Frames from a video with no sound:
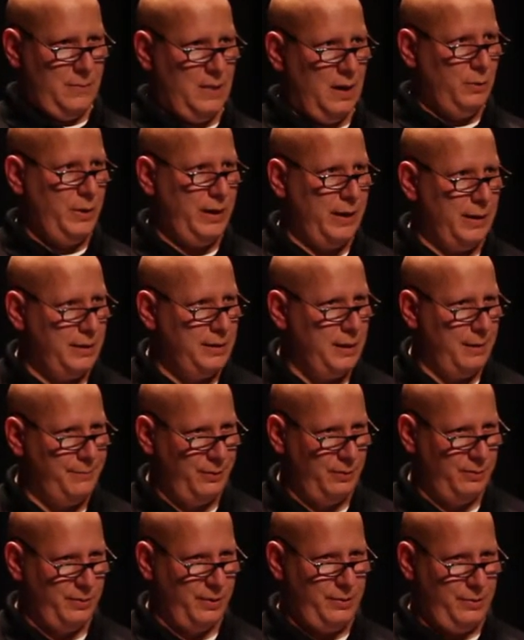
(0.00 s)
we got a
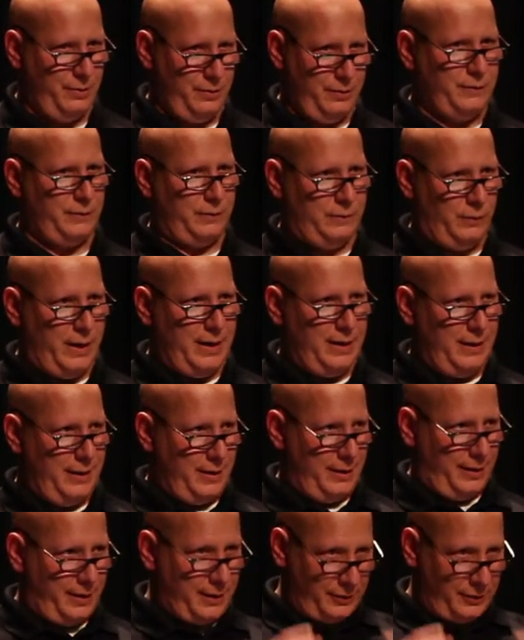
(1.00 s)
couple of recruits right now.